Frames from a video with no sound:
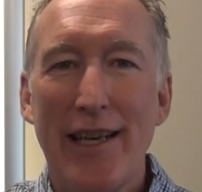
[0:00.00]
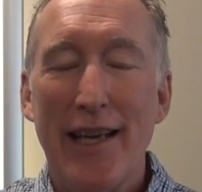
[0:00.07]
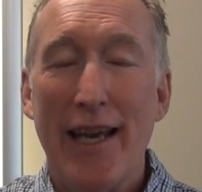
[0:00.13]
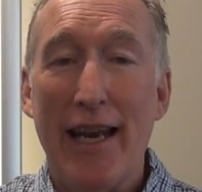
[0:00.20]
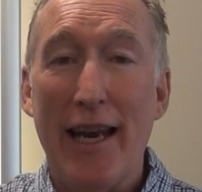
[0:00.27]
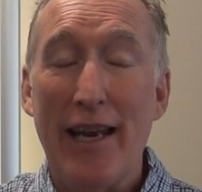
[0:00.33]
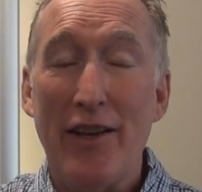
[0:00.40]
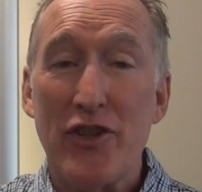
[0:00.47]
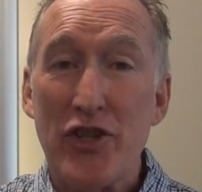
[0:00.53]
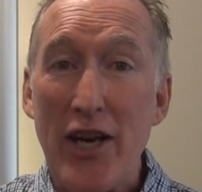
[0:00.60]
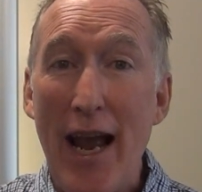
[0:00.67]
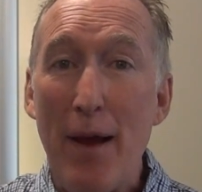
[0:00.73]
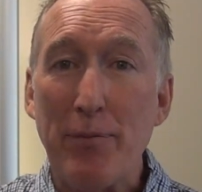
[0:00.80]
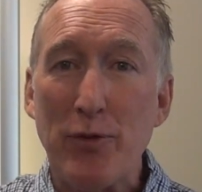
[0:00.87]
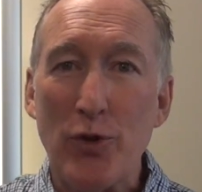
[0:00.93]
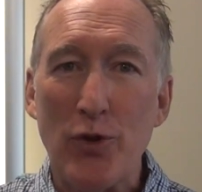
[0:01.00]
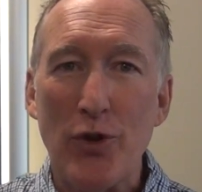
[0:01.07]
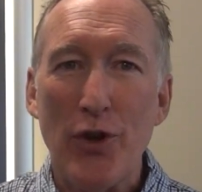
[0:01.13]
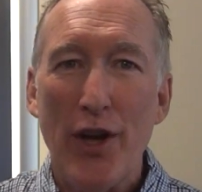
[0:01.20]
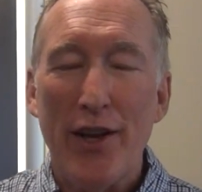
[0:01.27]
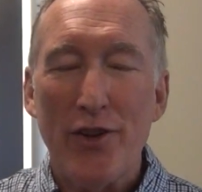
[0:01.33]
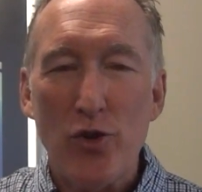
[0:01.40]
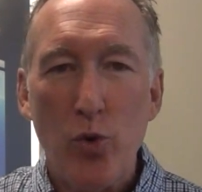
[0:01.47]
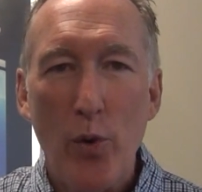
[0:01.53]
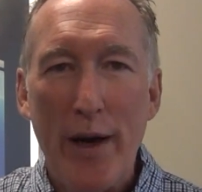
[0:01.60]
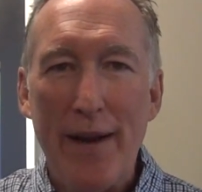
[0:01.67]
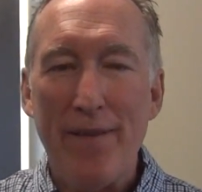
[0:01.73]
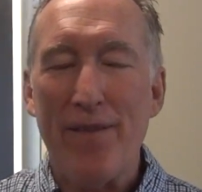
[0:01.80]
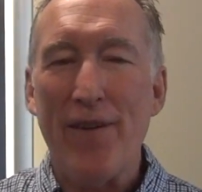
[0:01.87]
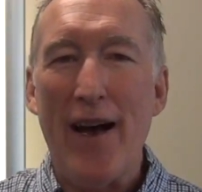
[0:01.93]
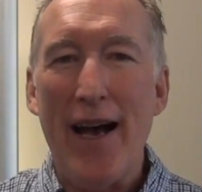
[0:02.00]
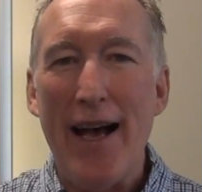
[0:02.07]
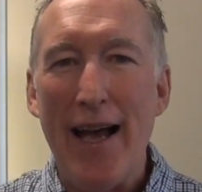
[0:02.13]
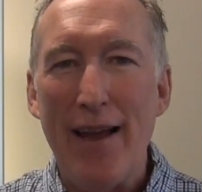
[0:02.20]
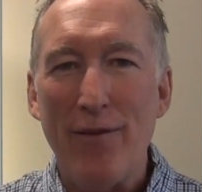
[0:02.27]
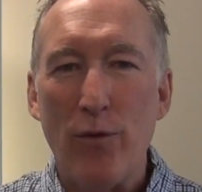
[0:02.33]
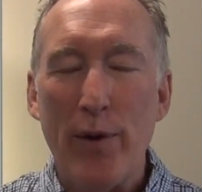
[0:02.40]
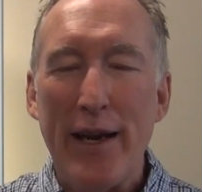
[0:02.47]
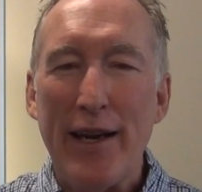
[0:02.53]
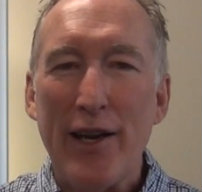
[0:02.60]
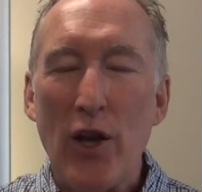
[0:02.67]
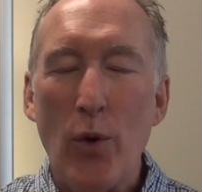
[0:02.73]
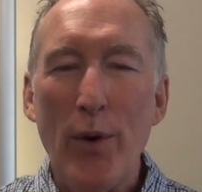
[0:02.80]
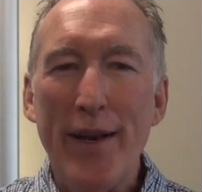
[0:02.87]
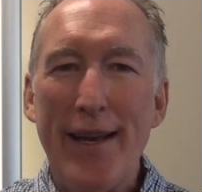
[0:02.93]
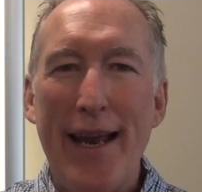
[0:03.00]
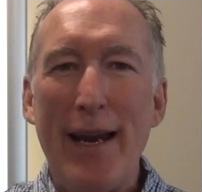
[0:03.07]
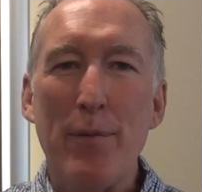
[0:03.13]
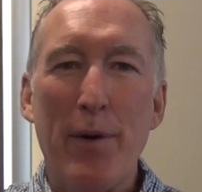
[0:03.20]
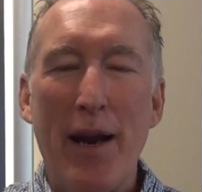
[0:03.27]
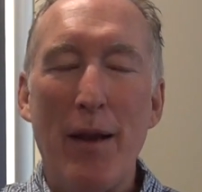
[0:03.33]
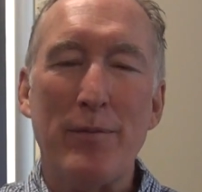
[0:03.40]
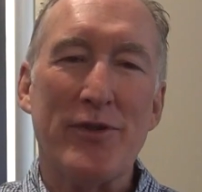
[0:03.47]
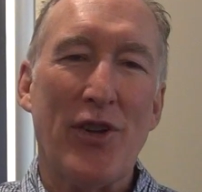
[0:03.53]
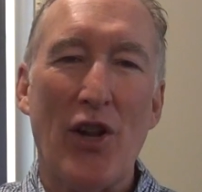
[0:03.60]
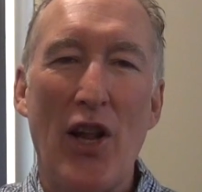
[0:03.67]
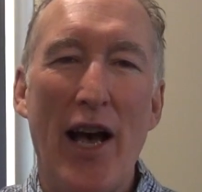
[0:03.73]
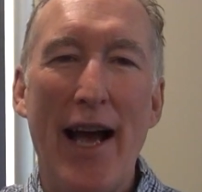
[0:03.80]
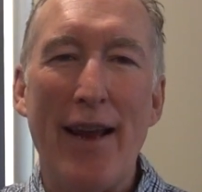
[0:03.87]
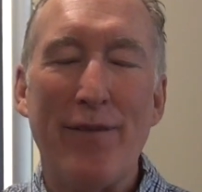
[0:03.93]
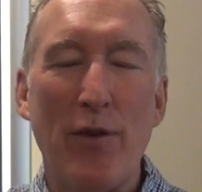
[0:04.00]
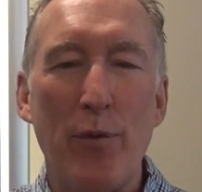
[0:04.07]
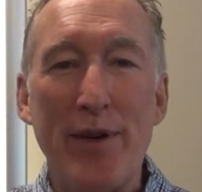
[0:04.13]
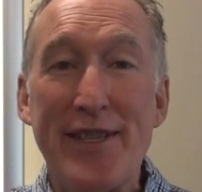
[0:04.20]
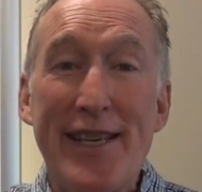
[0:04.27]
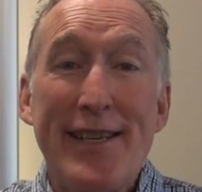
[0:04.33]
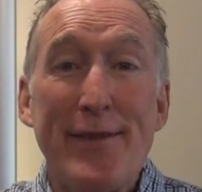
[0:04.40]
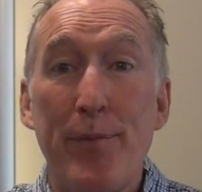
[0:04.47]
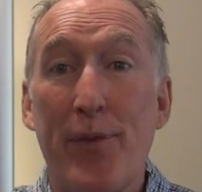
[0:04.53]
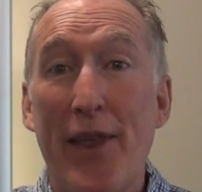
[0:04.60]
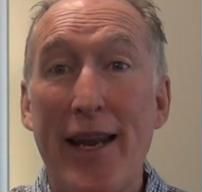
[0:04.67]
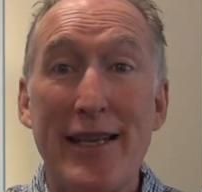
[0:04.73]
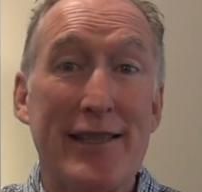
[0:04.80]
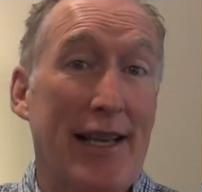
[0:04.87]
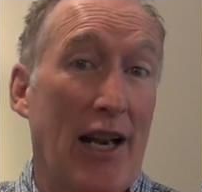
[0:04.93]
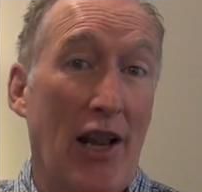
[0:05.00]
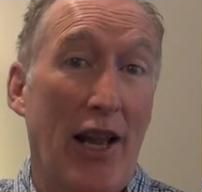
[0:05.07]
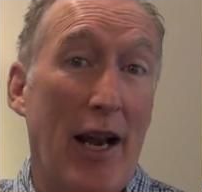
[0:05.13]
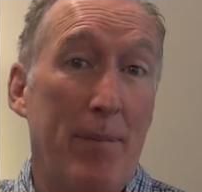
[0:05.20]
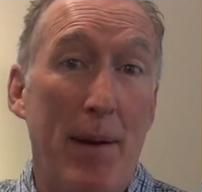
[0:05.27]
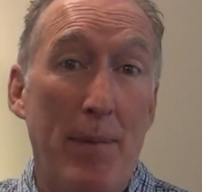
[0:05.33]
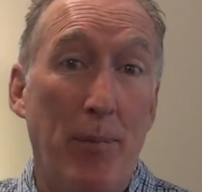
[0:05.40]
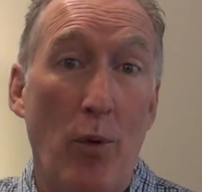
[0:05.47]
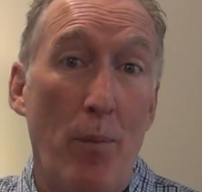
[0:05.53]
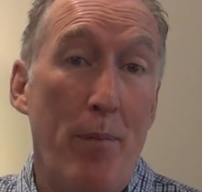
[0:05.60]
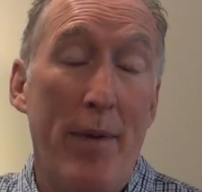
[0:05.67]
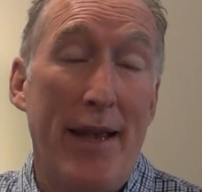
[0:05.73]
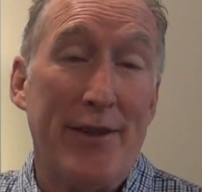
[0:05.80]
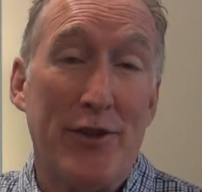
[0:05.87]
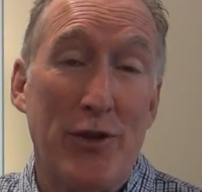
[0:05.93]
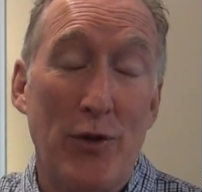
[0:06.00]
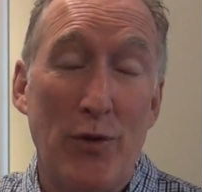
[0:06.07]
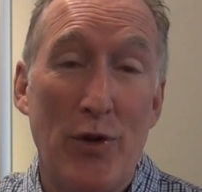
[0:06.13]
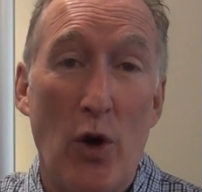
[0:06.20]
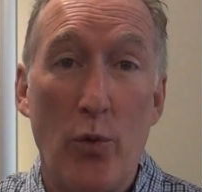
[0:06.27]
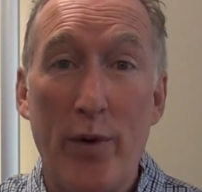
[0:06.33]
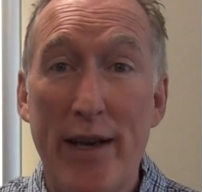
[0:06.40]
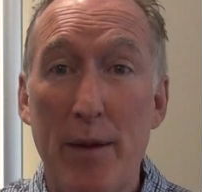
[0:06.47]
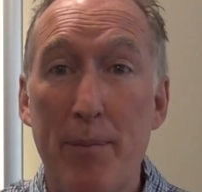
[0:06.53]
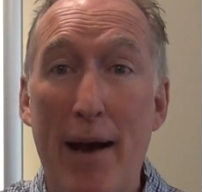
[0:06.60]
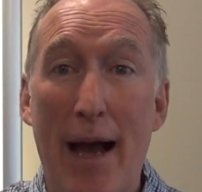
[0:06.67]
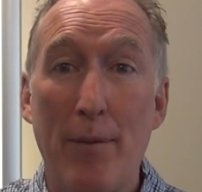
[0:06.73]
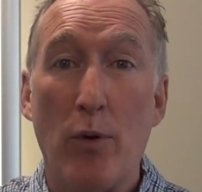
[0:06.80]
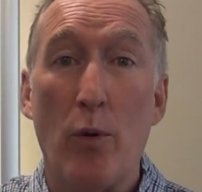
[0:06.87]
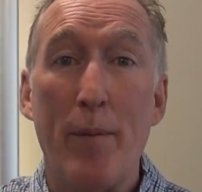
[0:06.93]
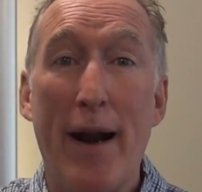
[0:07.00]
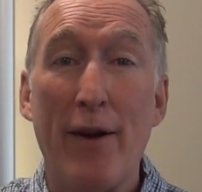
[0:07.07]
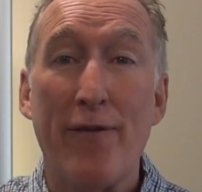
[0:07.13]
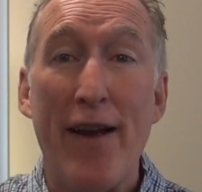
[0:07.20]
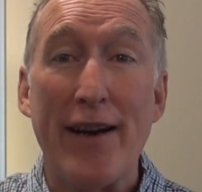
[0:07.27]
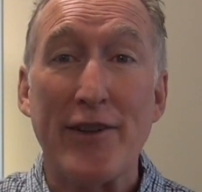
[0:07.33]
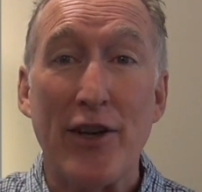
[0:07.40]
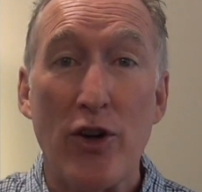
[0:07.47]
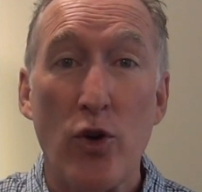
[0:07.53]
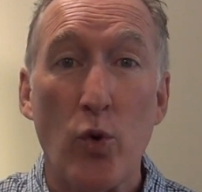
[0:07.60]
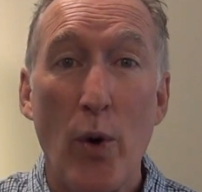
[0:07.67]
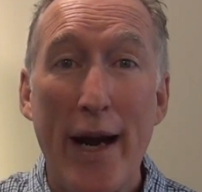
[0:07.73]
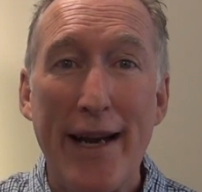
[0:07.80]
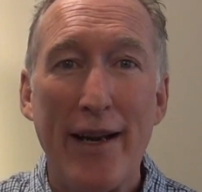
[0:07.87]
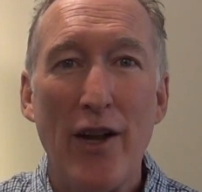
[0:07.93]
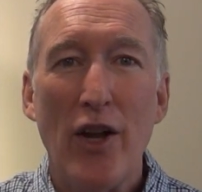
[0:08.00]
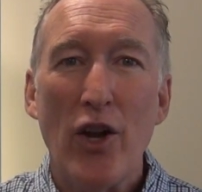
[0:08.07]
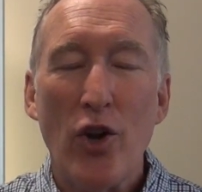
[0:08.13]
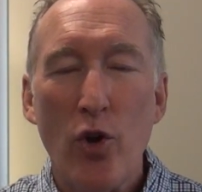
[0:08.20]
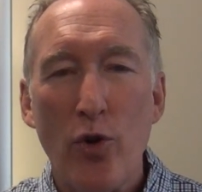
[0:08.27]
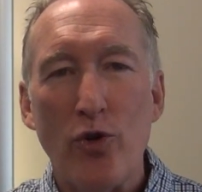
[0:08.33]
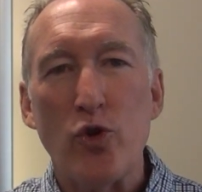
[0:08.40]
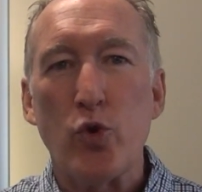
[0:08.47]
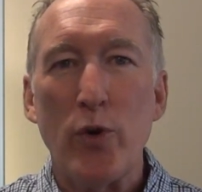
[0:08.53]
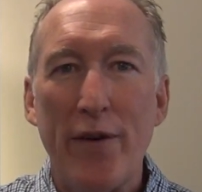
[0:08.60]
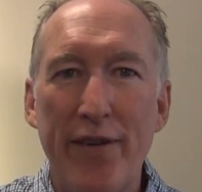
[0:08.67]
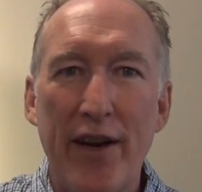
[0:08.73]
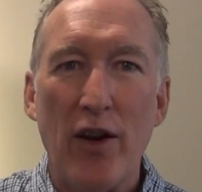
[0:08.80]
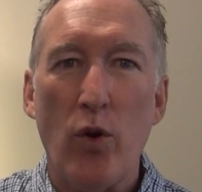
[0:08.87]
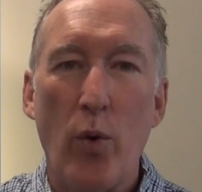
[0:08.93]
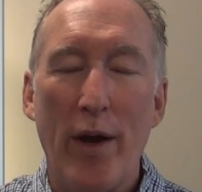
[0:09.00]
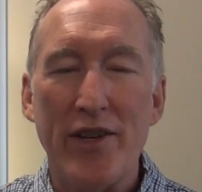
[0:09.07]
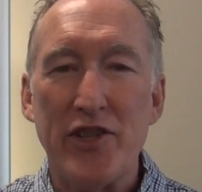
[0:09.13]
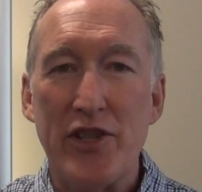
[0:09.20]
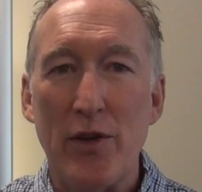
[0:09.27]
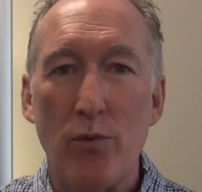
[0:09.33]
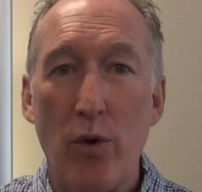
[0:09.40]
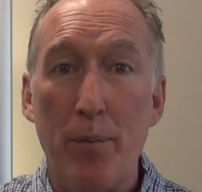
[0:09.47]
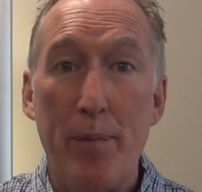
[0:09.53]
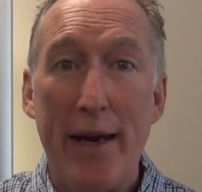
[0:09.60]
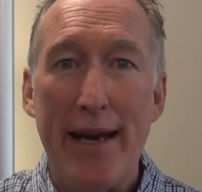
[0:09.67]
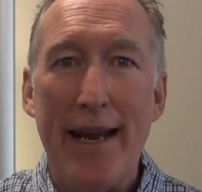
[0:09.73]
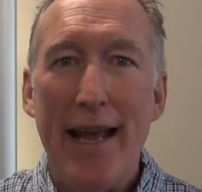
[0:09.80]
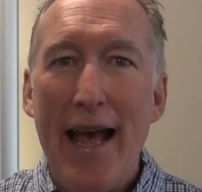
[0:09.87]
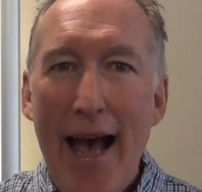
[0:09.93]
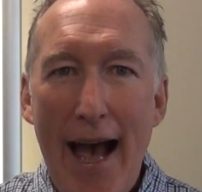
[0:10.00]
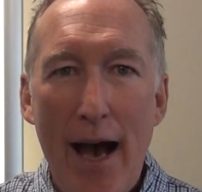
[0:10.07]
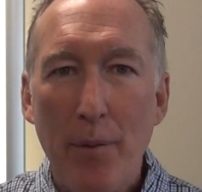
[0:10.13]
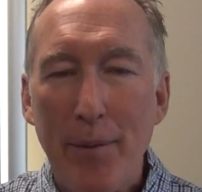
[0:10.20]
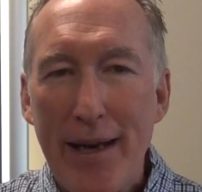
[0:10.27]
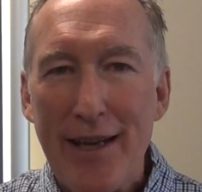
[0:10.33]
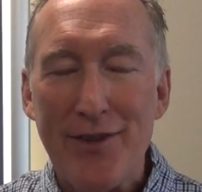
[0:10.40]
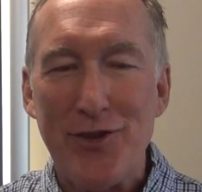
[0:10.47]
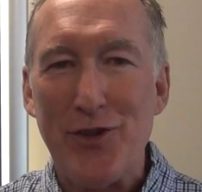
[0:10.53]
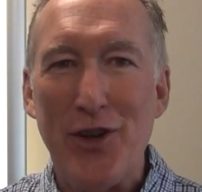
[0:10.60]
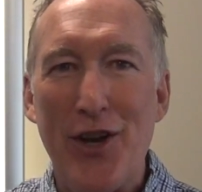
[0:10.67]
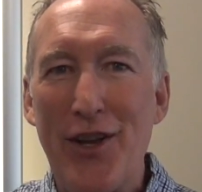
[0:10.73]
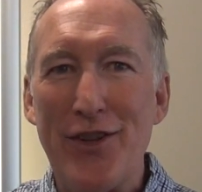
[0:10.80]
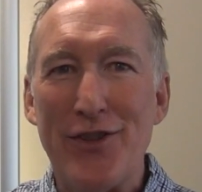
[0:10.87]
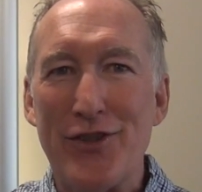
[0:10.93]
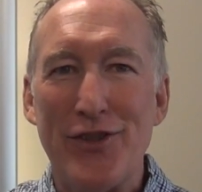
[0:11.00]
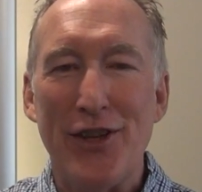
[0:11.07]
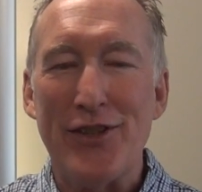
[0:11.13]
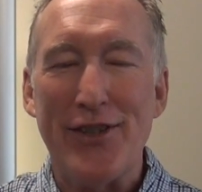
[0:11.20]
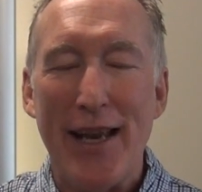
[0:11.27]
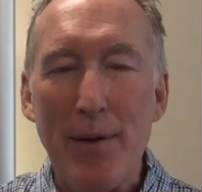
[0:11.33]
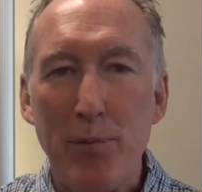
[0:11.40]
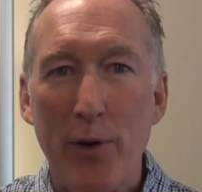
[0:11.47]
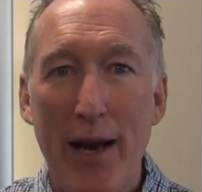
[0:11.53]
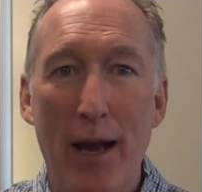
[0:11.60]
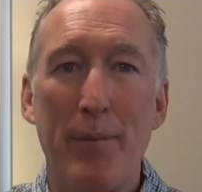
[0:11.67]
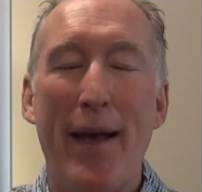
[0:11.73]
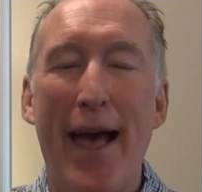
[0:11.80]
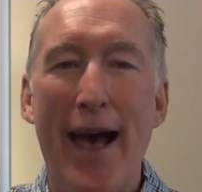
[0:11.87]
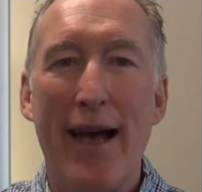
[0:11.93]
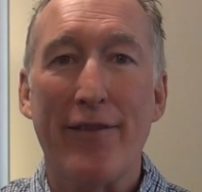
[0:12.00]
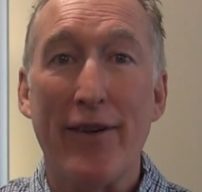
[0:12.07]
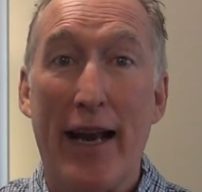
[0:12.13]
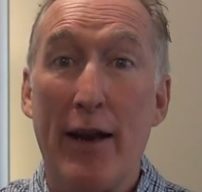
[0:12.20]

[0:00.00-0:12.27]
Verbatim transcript: In chapter 25, we go into Abraham's life and we see some things that a lot of people miss who don't read the Bible. matter of fact, a great little trivia question would be how many sons does Abraham have?